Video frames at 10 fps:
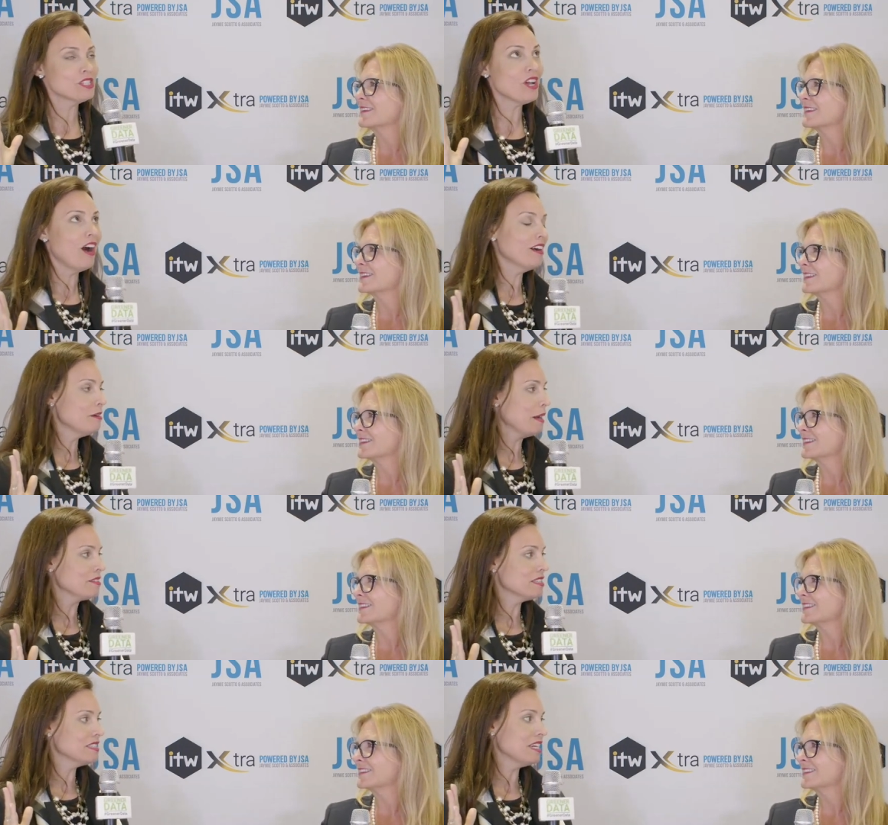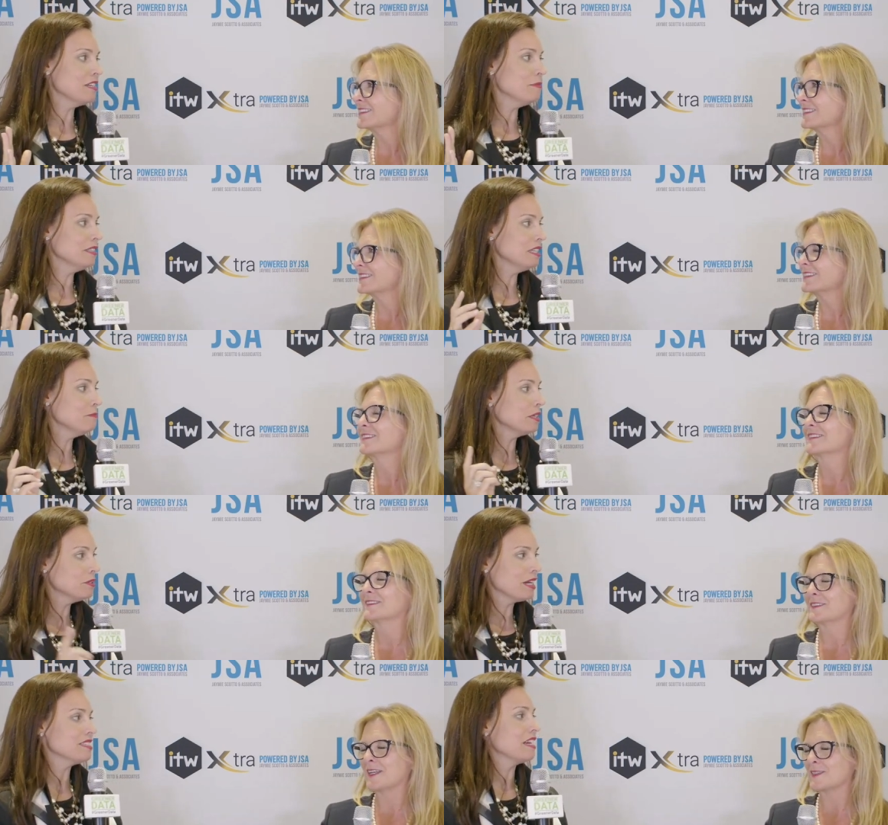Speaker 1: talk about sustainability, but
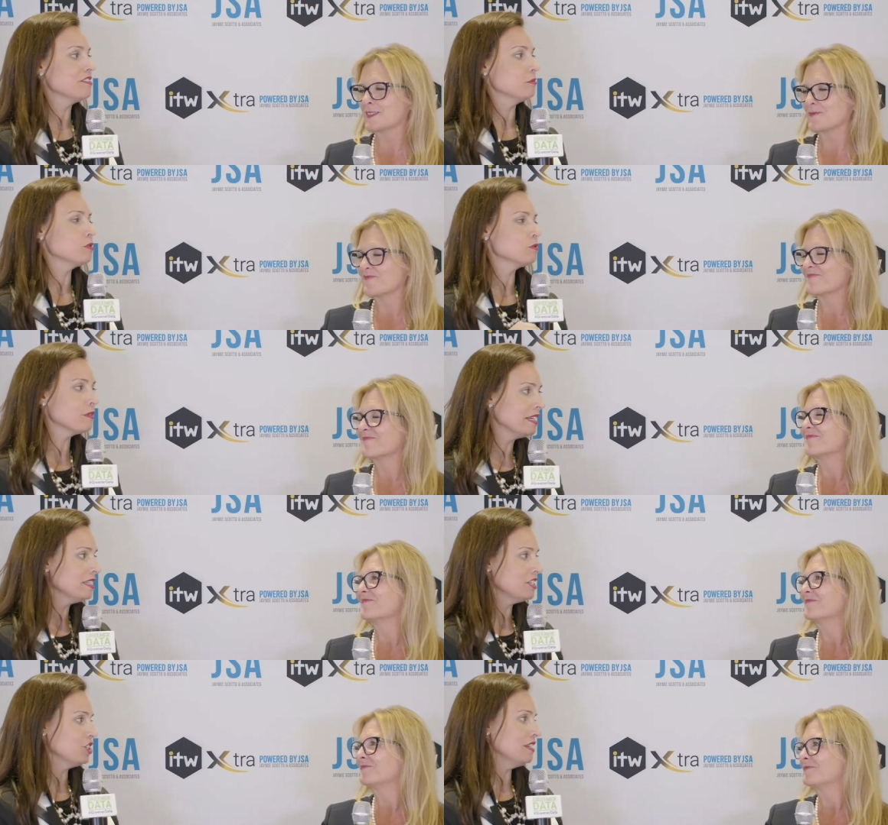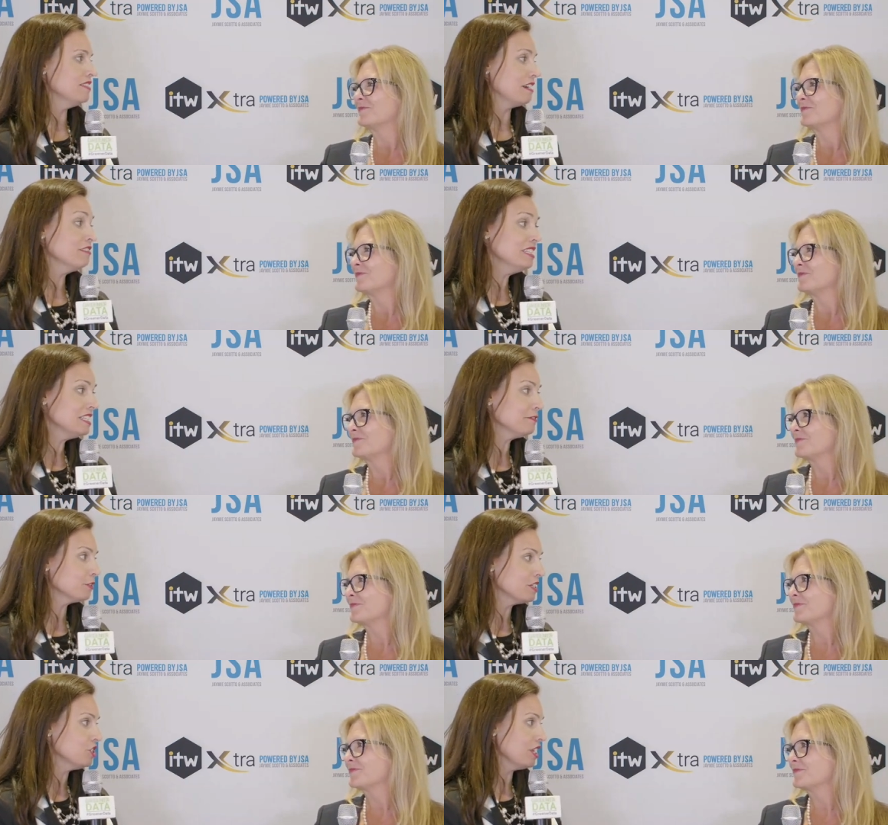you guys yes. have some great initiatives that really
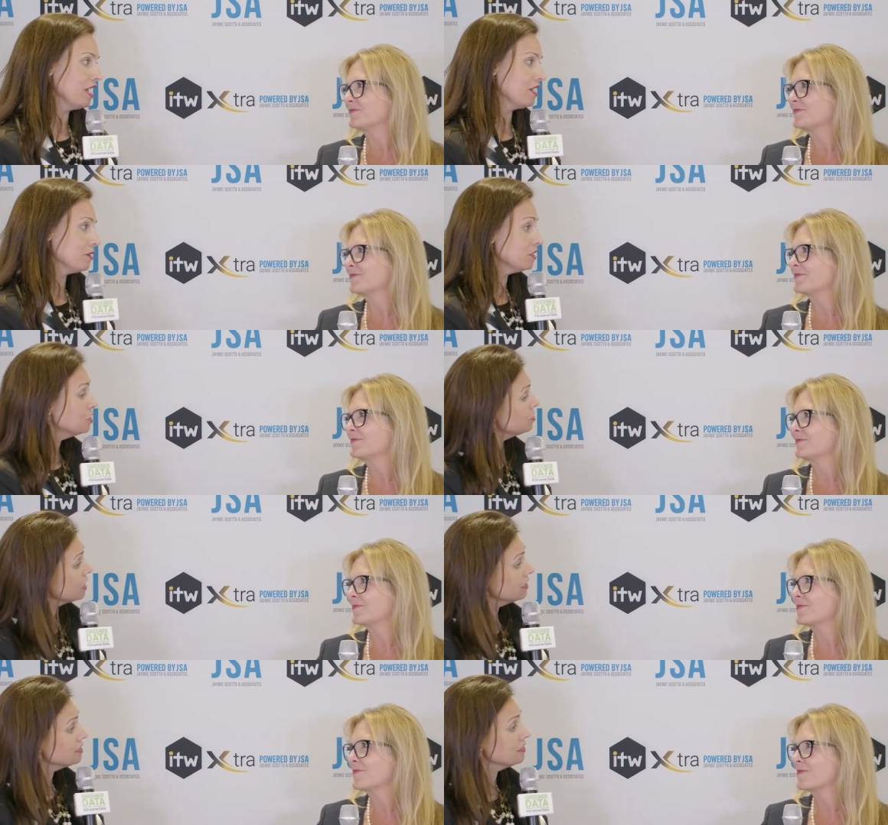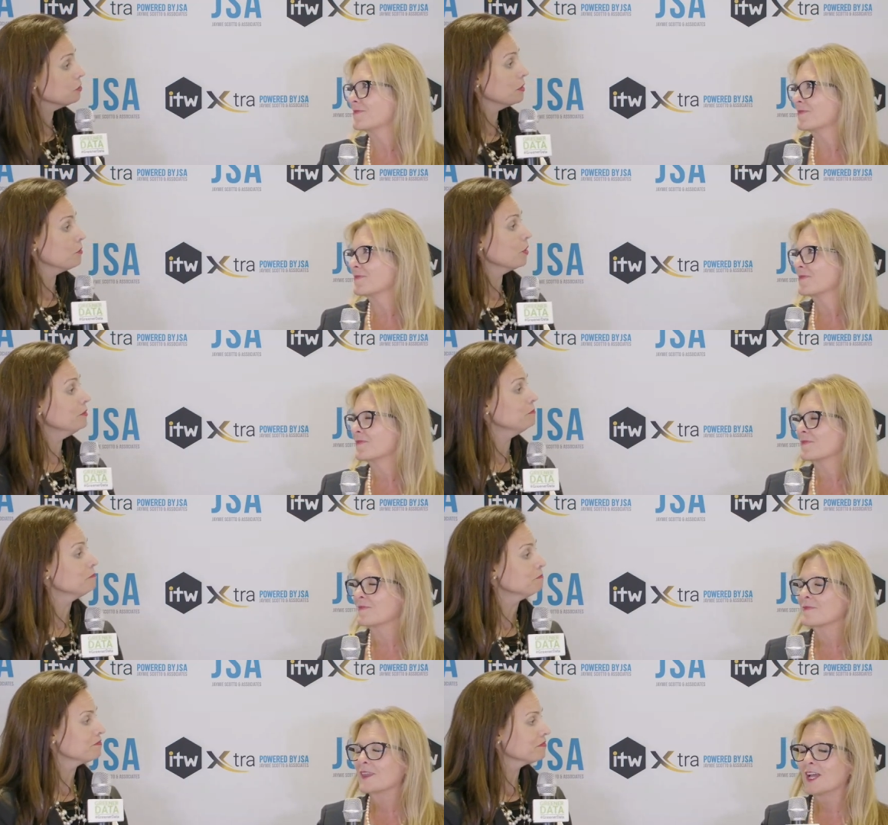differentiate you. Could you tell us a little bit more?
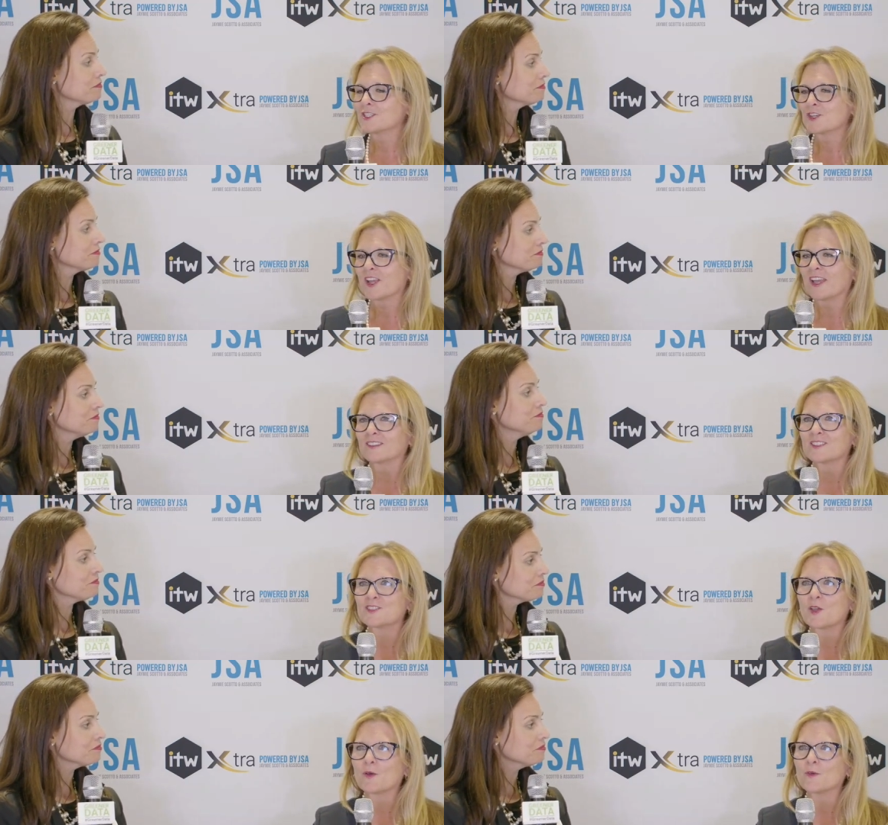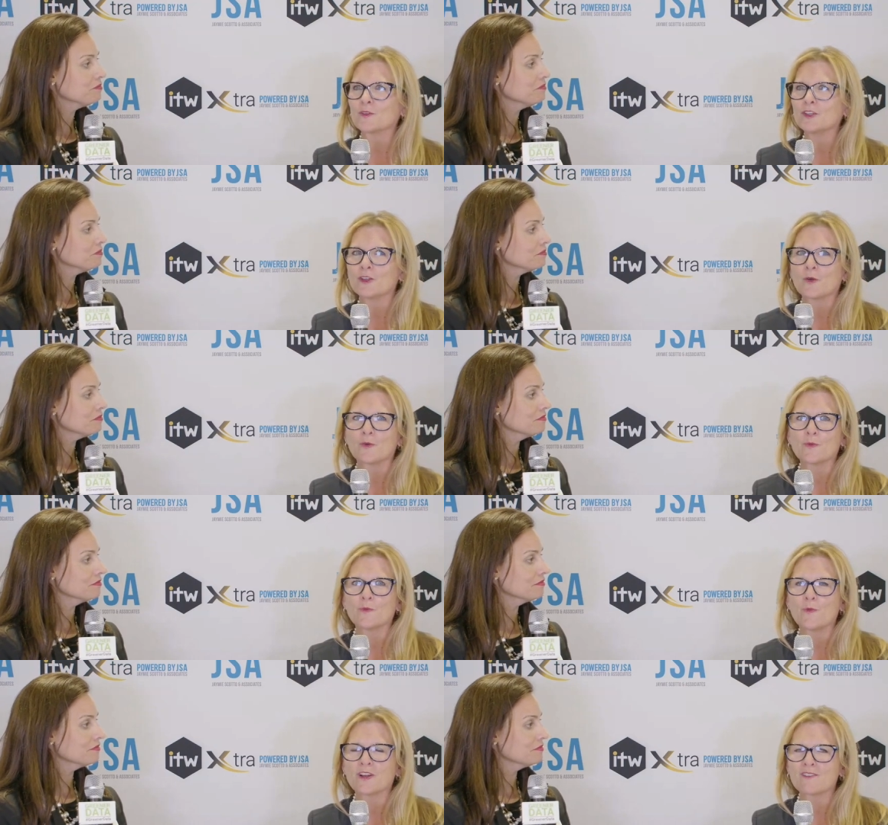
Speaker 2: I sure can. So, you know,
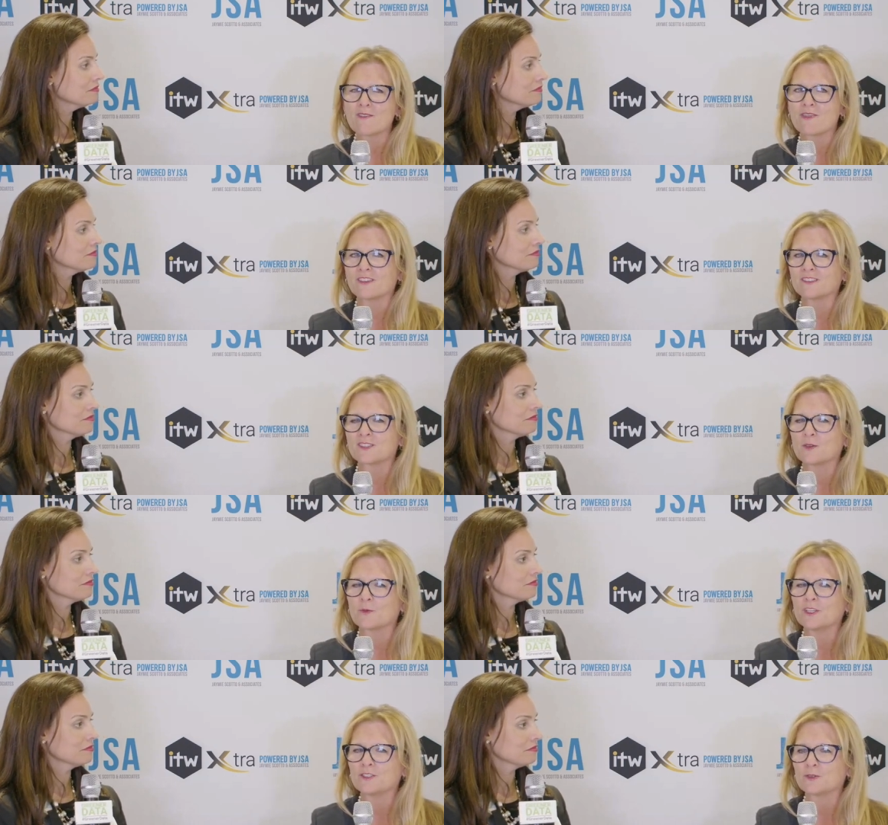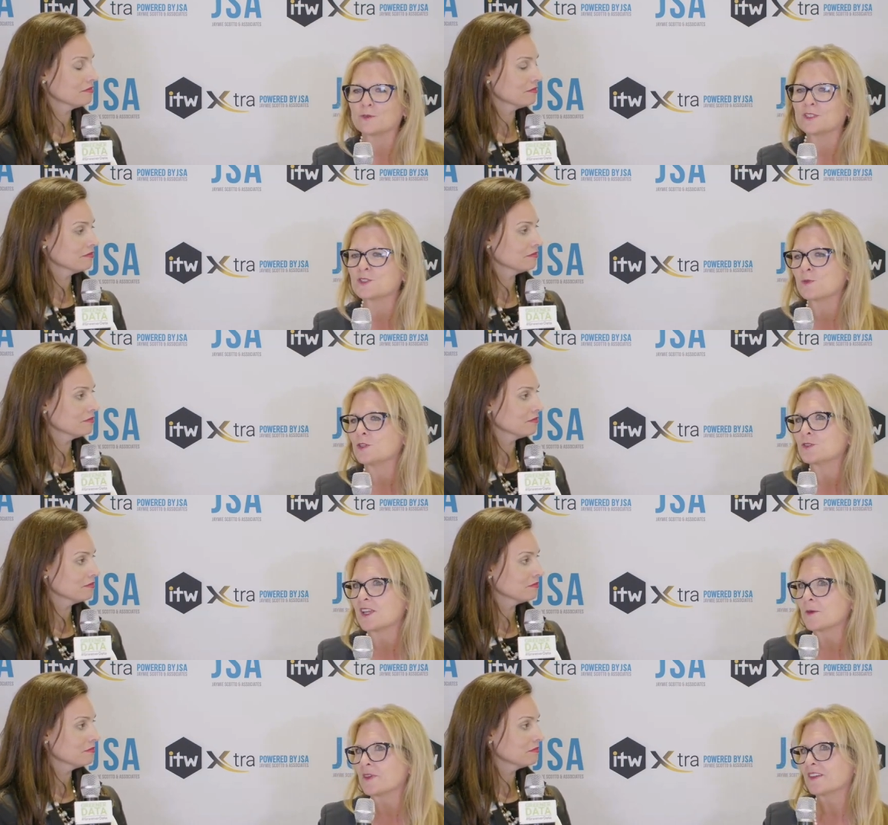one of the things that we do is we use
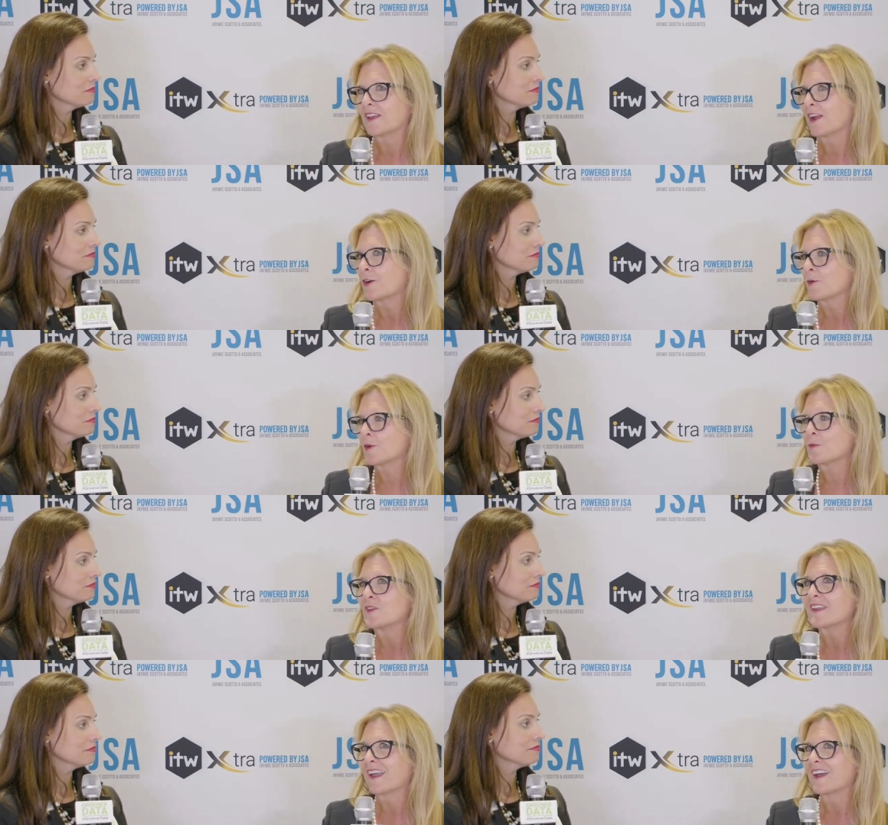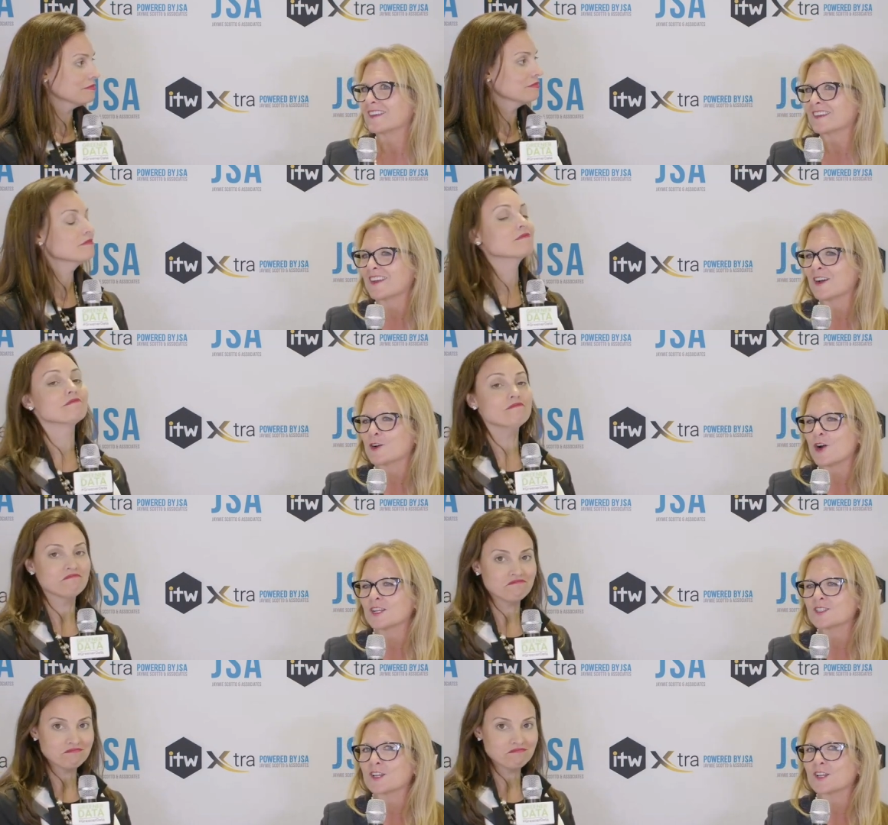ambient air when we can mm. across the